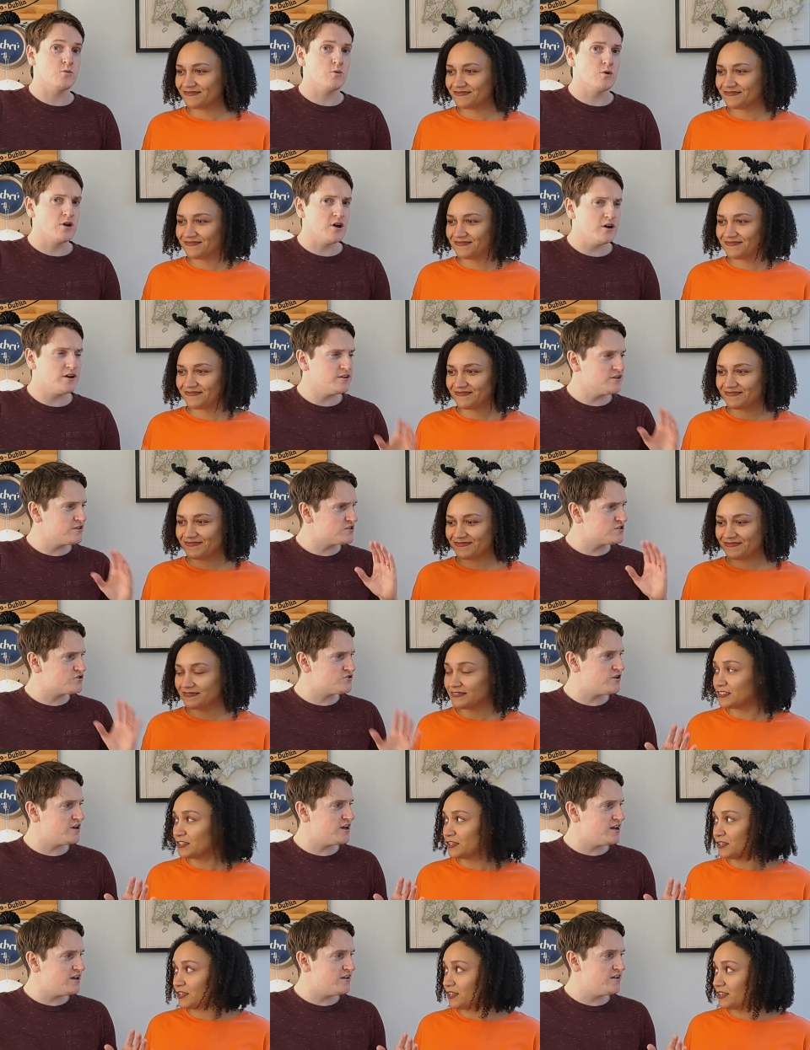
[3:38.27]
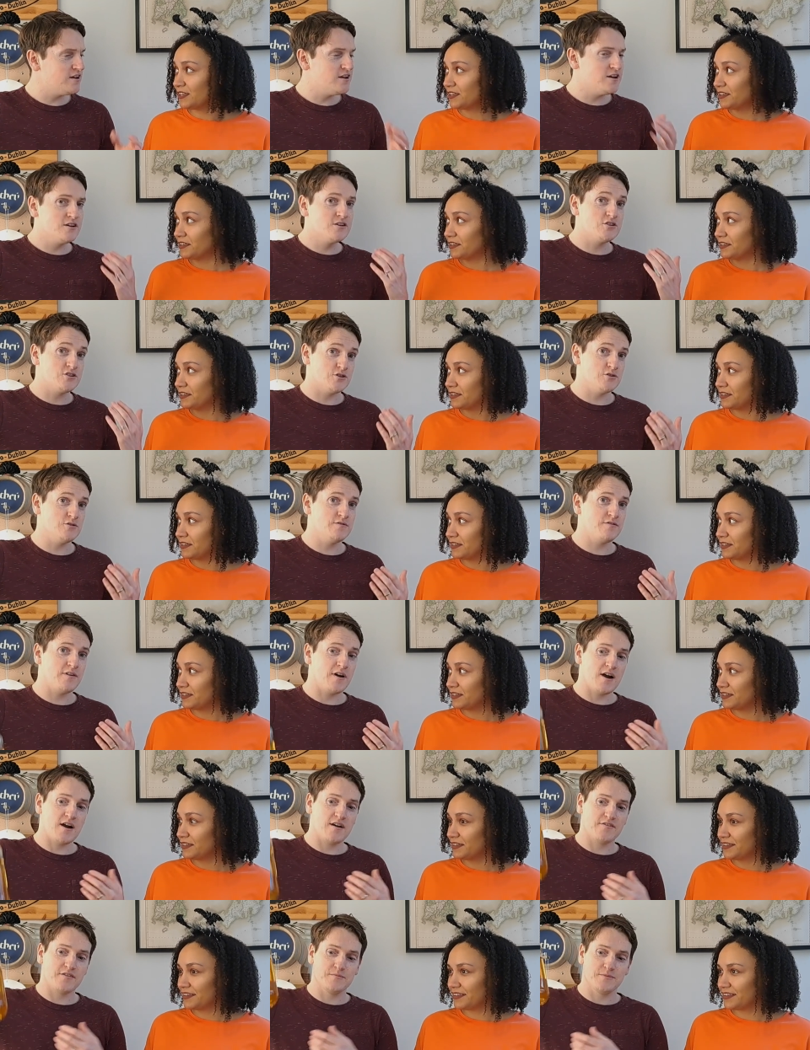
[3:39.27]
Speaker 1: We're not gonna stray too
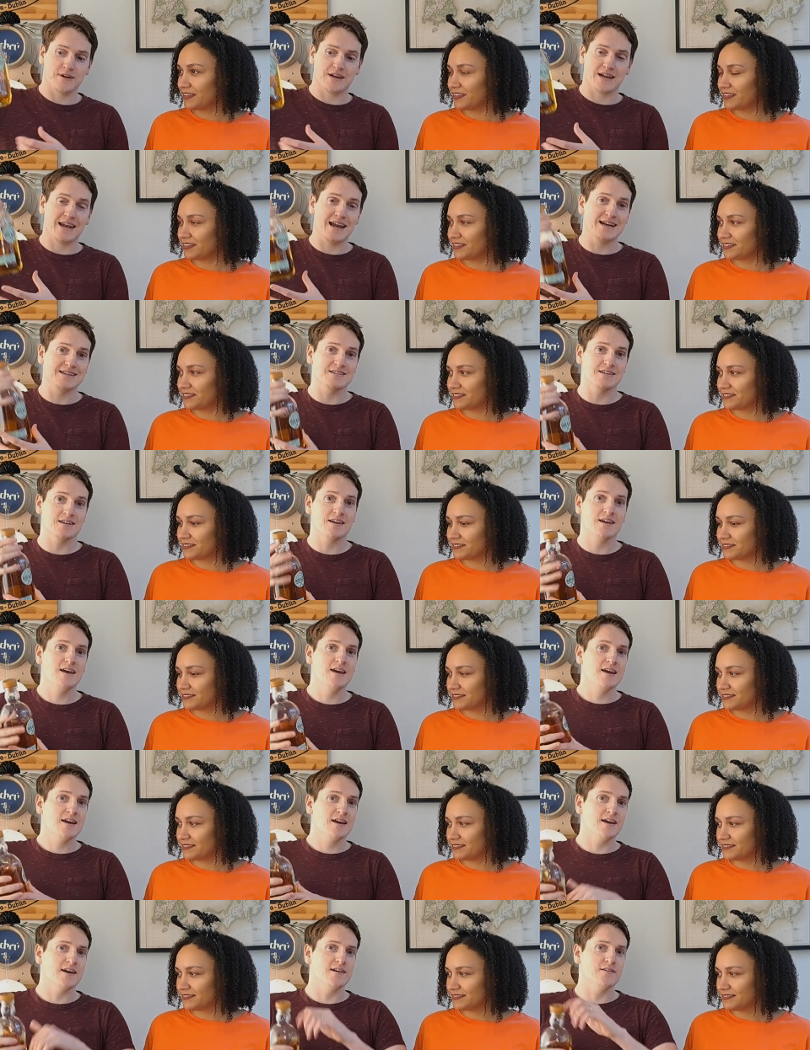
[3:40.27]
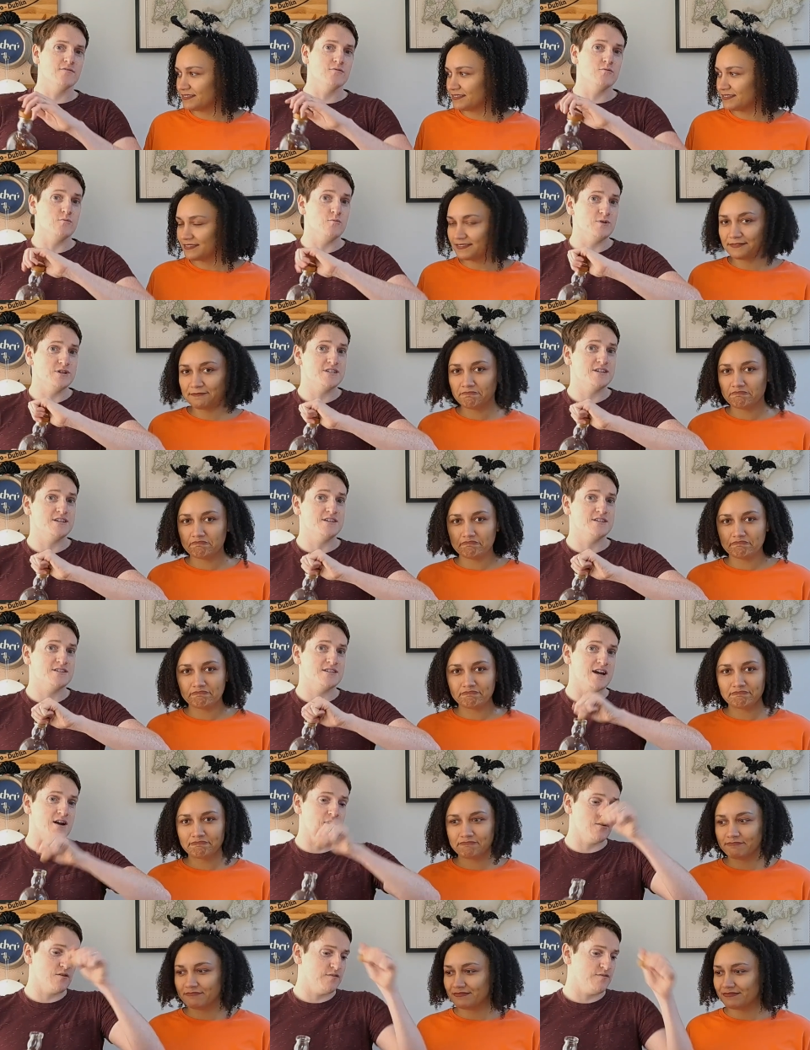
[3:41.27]
far from the classic kind of whiskey
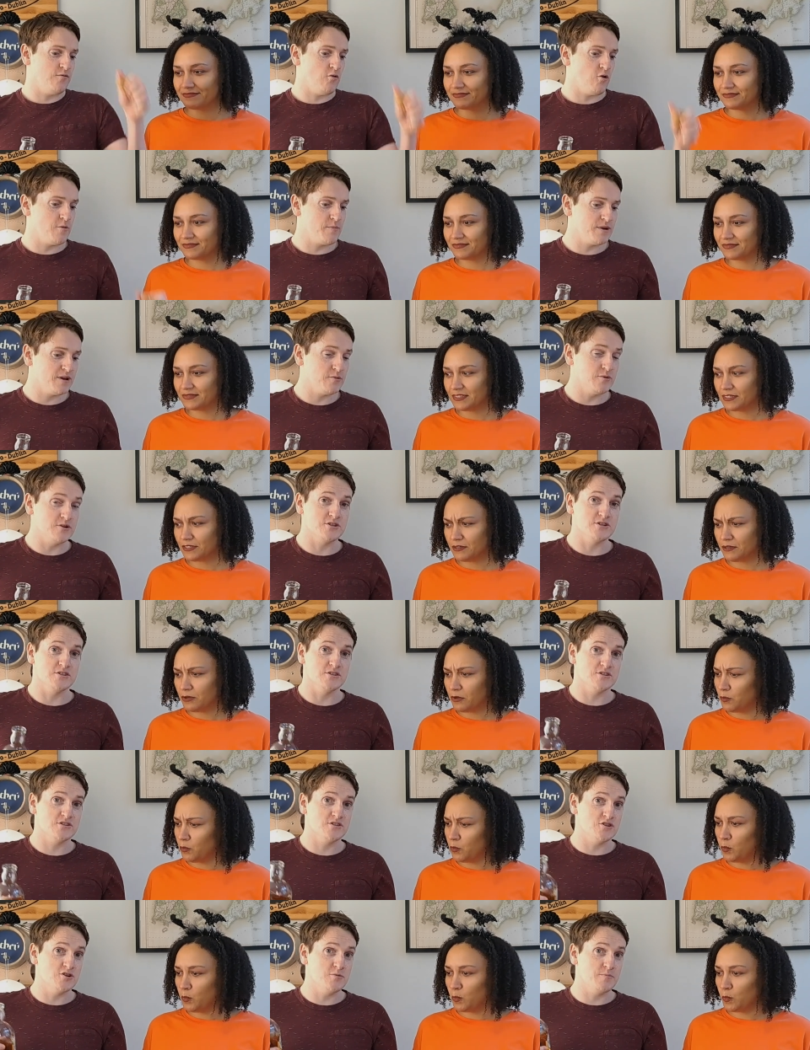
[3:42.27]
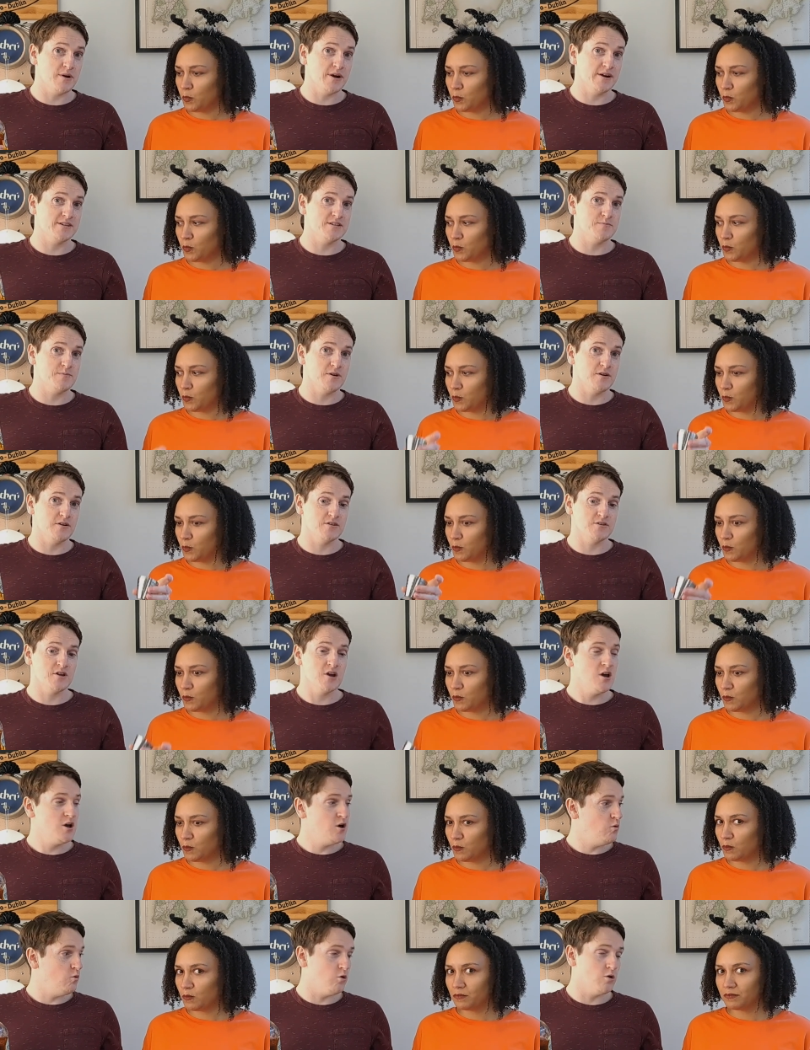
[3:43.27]
sour formula, which is two part spirit,
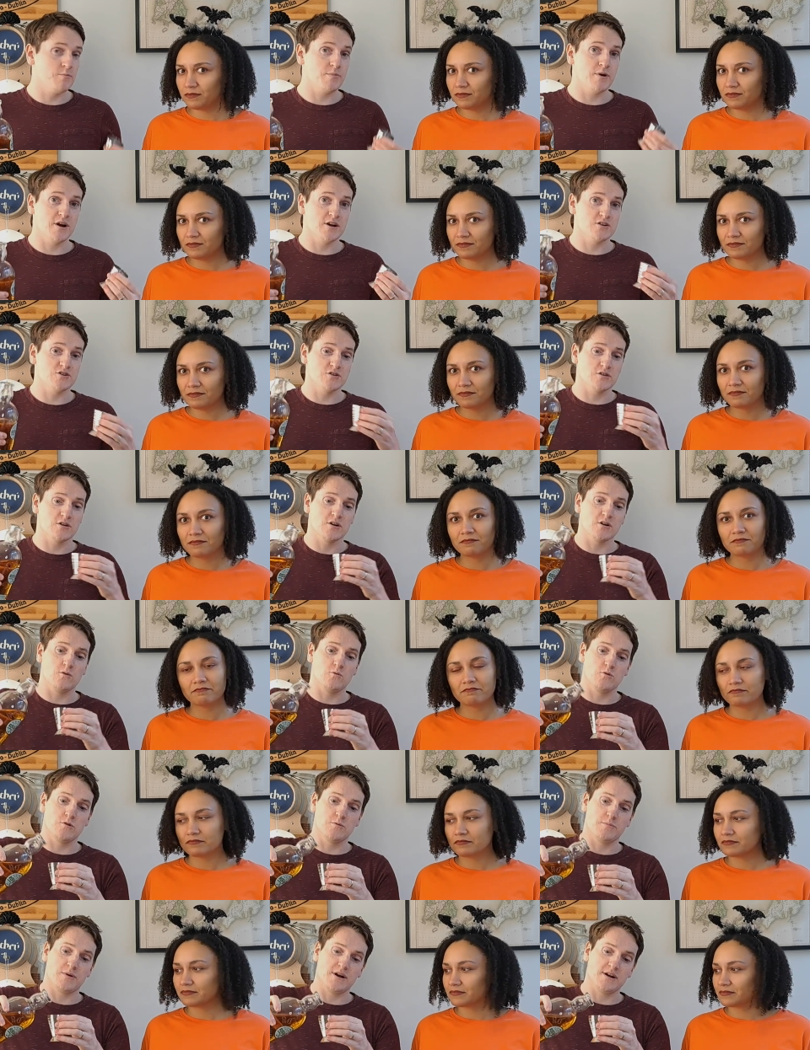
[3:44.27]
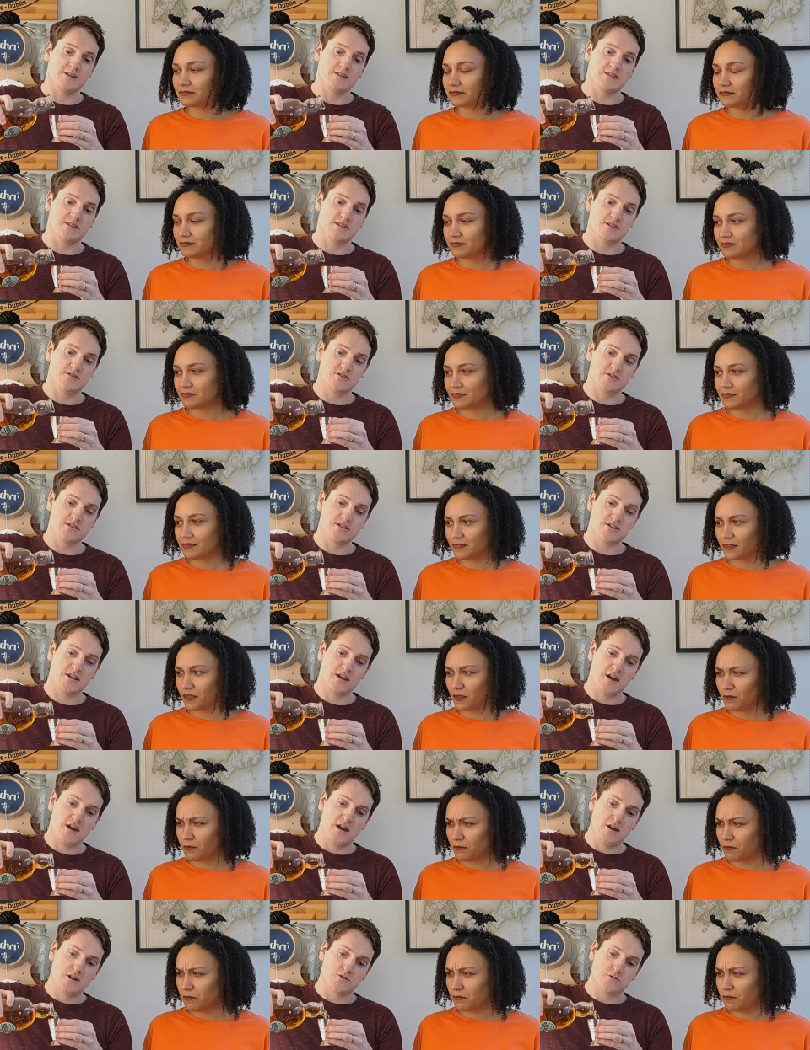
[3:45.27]
one part sugar, one part citrus.
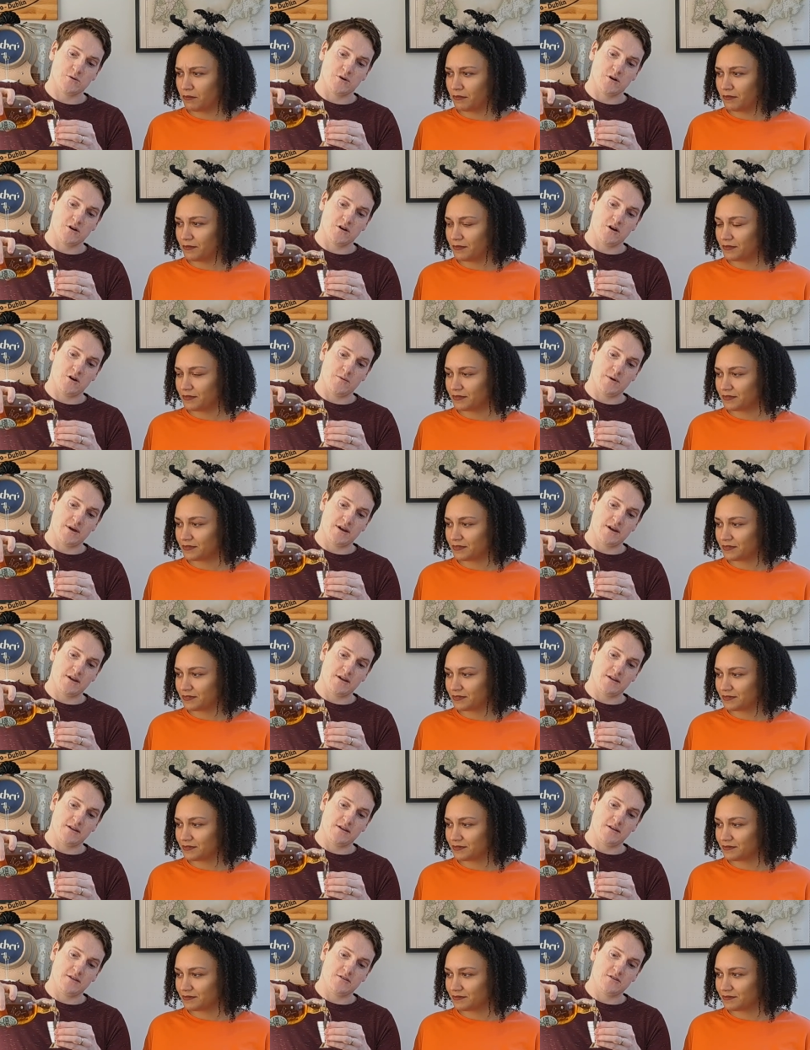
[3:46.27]
So we're gonna go in,